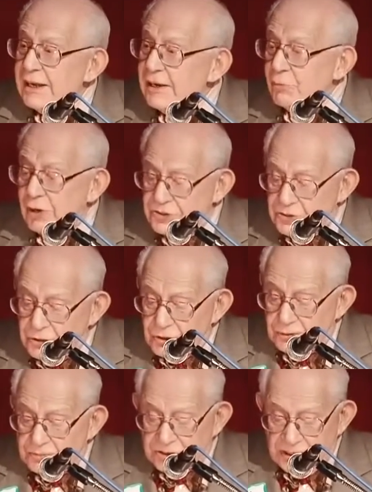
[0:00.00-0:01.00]
and in what
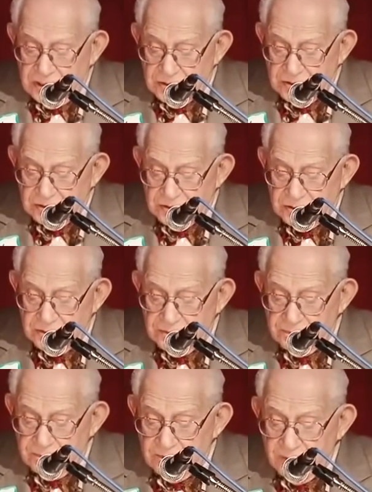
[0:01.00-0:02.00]
circumstances.
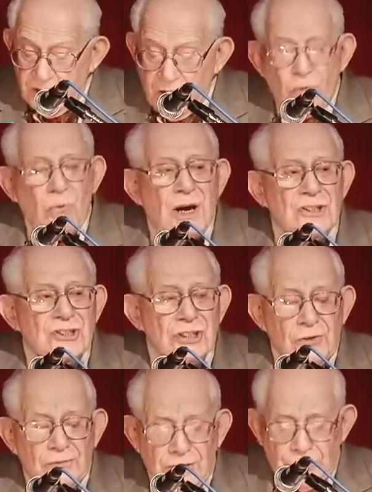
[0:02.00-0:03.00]
What self